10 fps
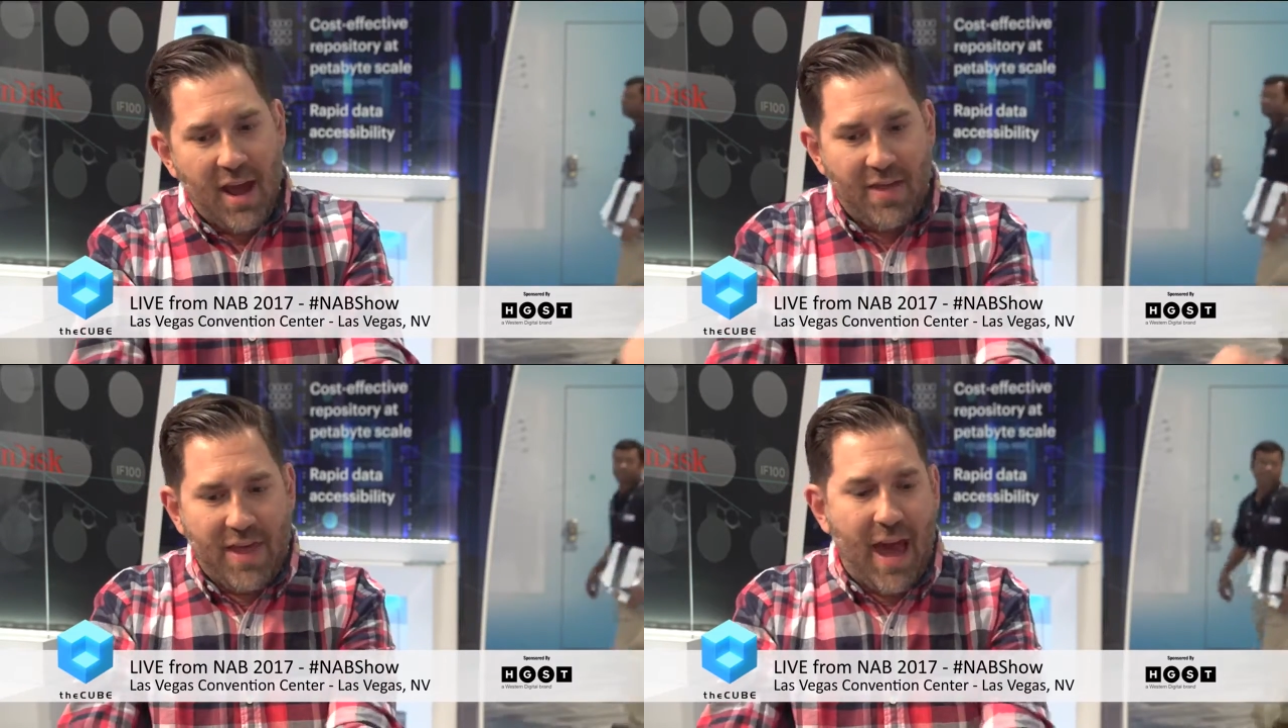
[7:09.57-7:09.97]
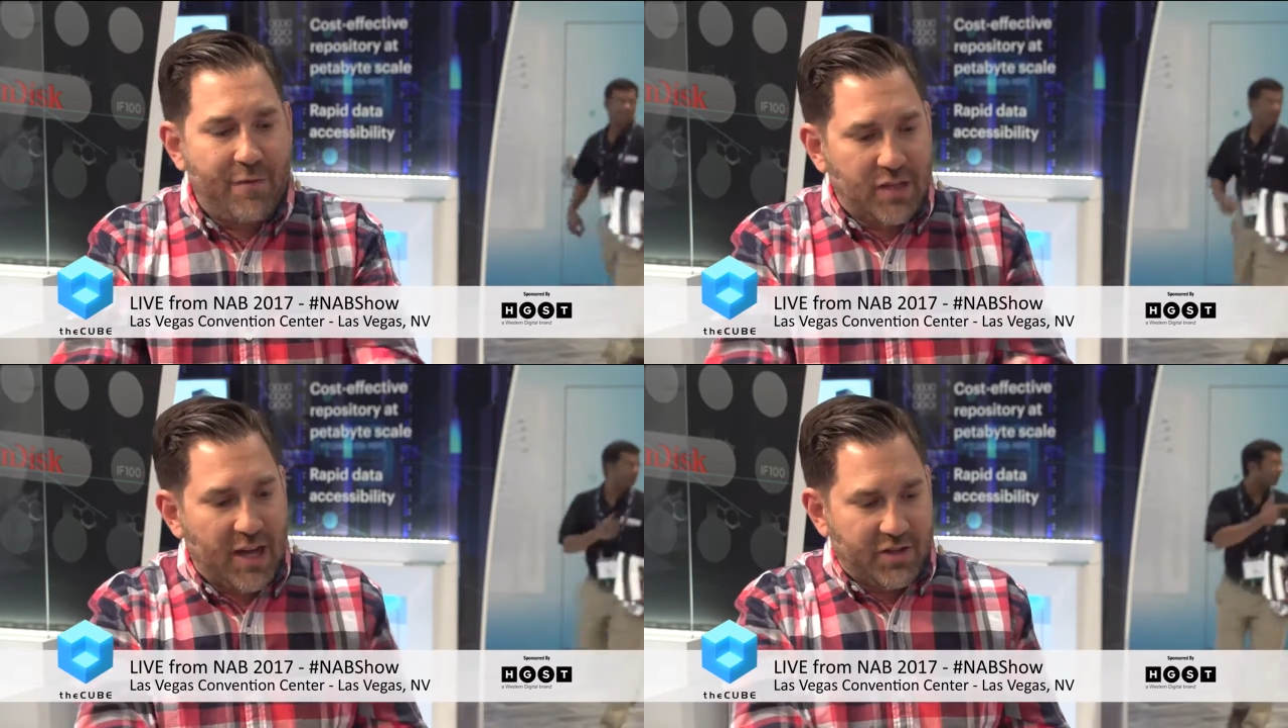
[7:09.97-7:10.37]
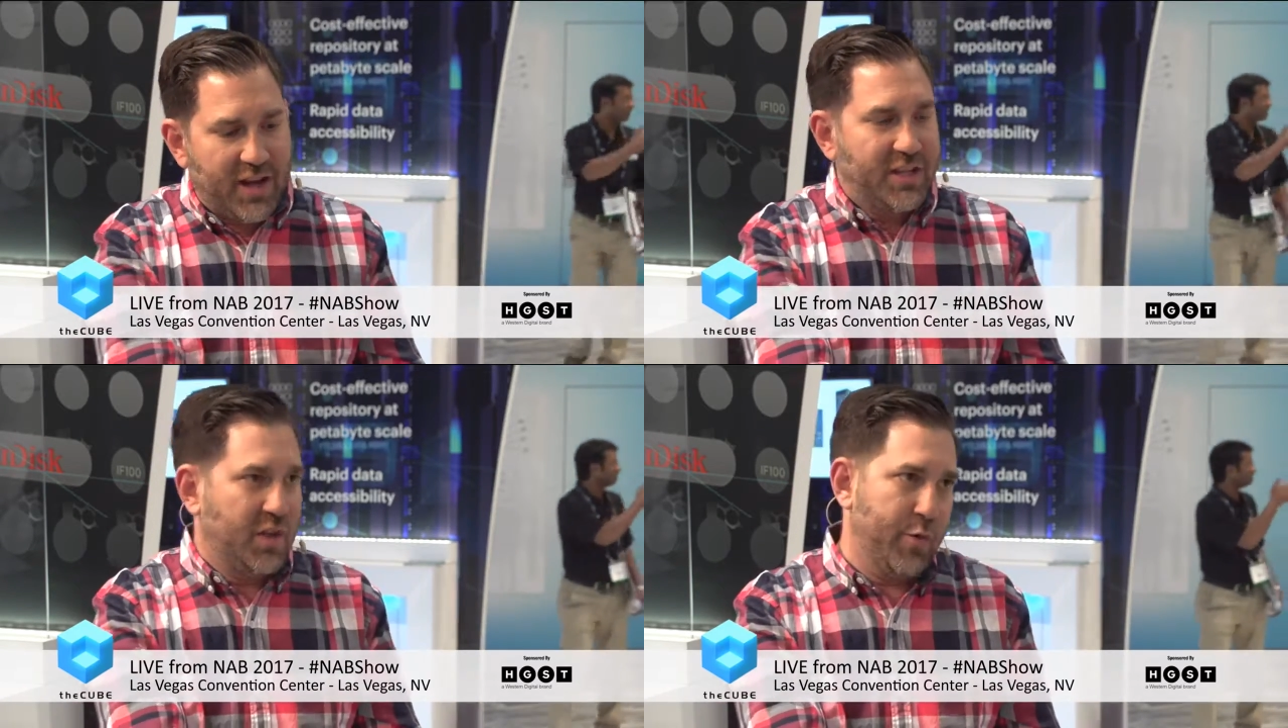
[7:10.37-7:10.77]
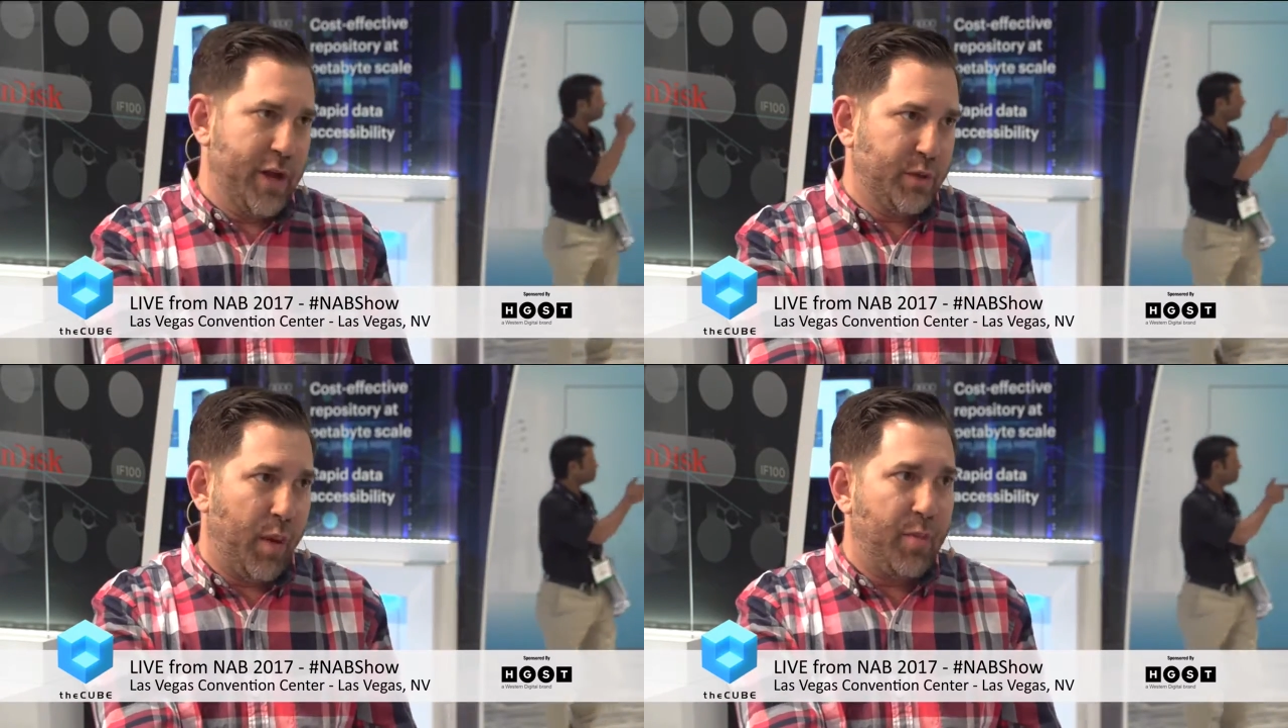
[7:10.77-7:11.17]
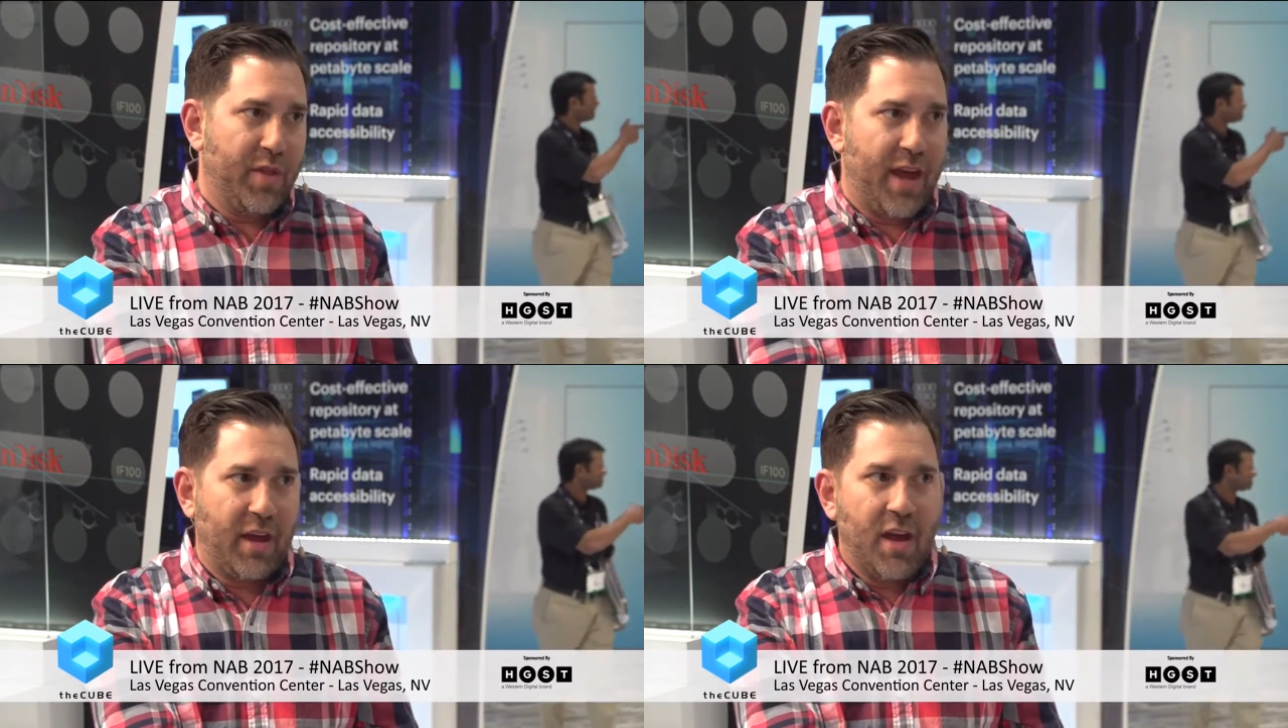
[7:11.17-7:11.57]
and the advertiser gets to reach
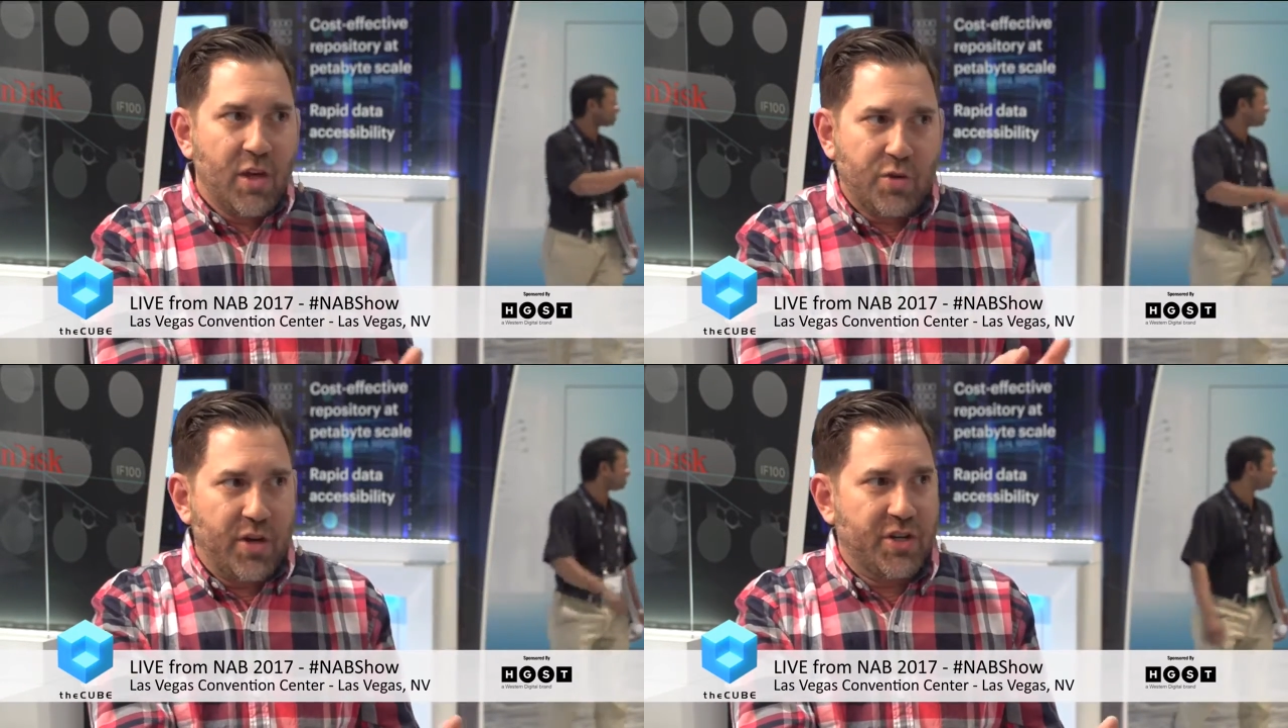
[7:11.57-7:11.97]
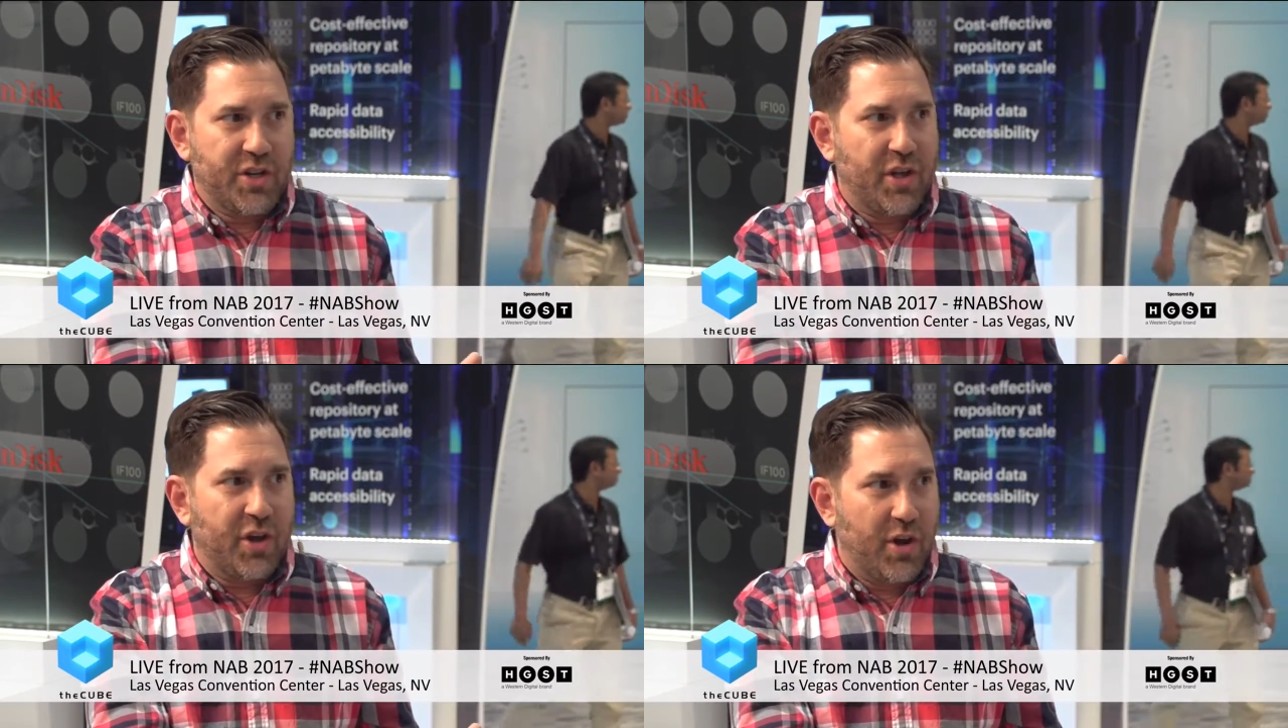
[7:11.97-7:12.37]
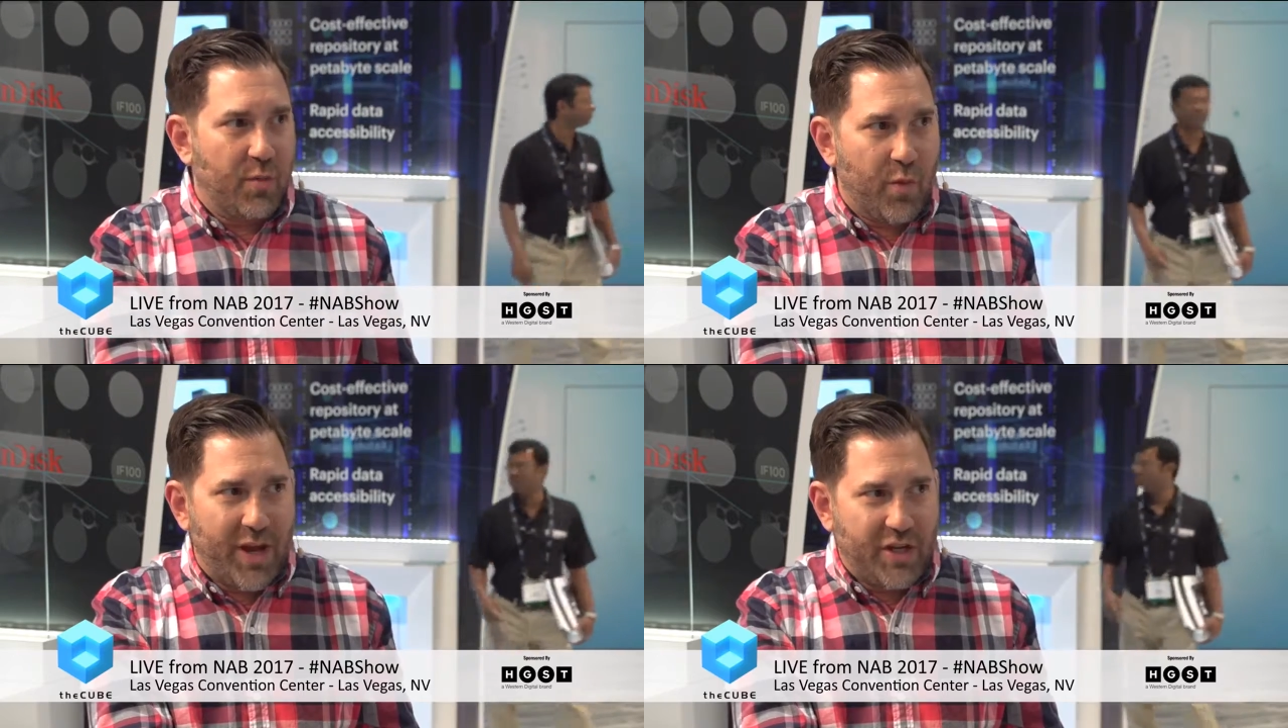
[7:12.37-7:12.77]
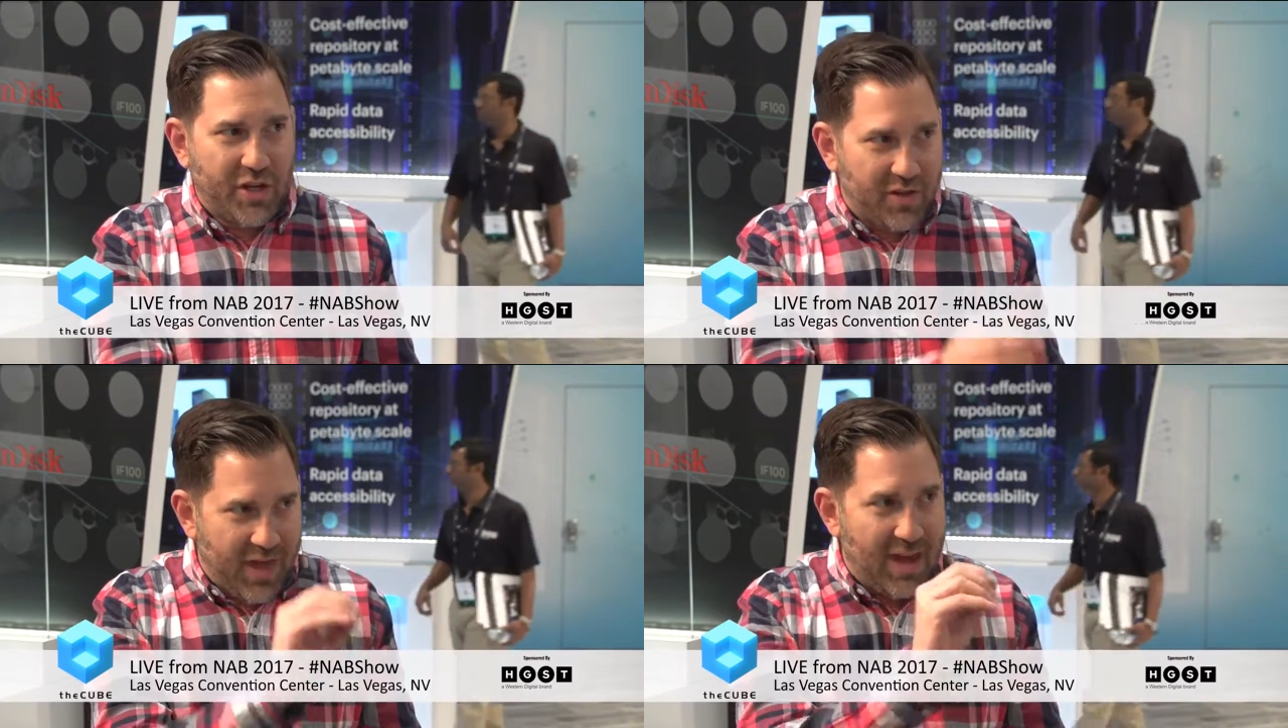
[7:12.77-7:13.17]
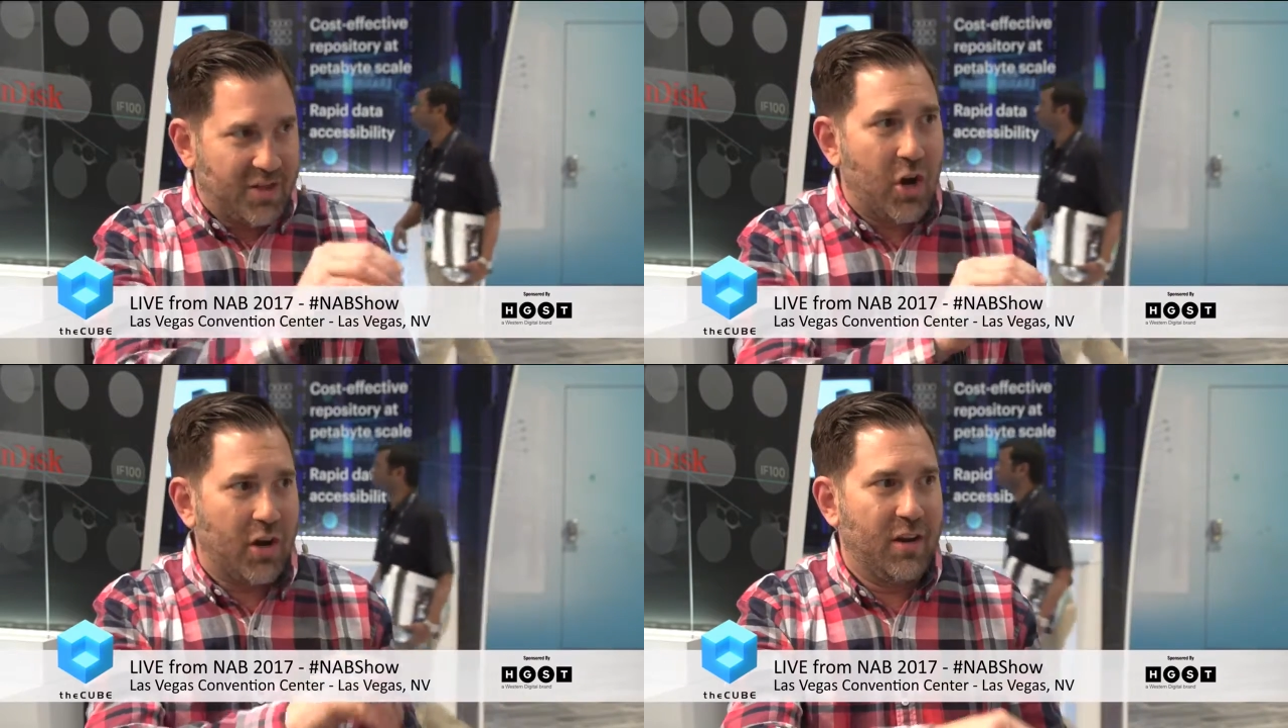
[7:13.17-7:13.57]
people they traditionally couldn't reach
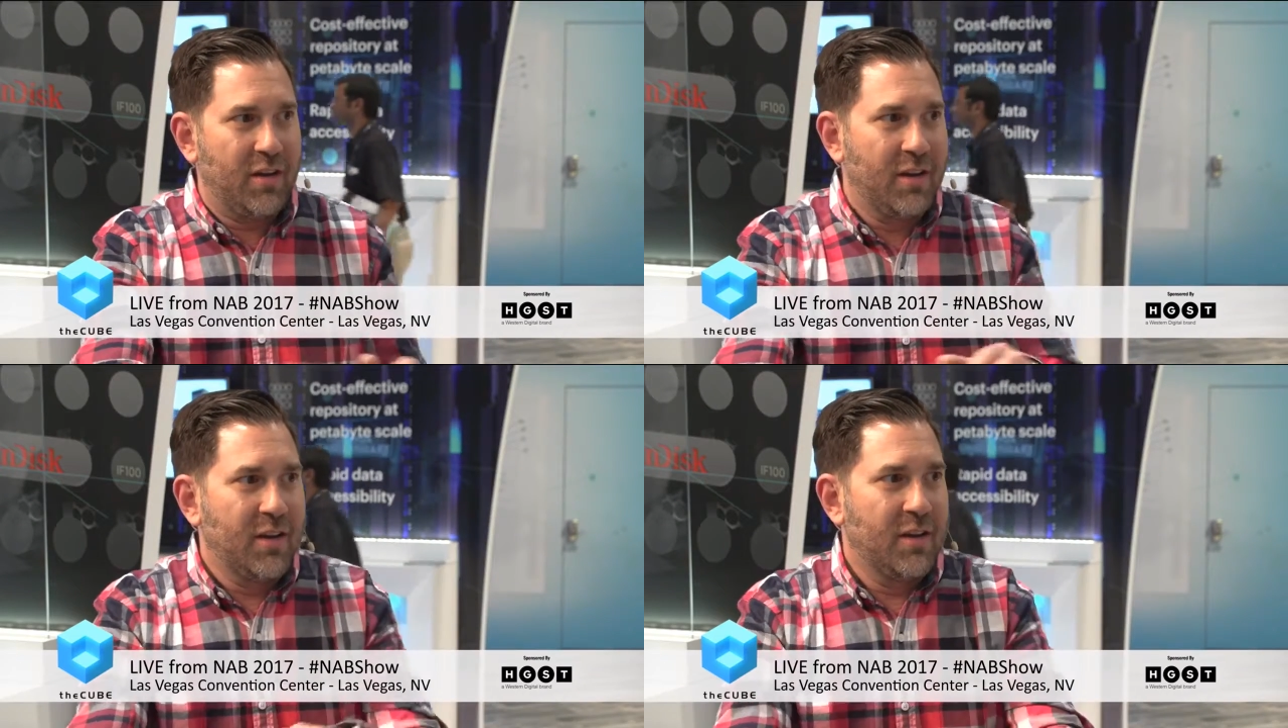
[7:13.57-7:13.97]
that targeted.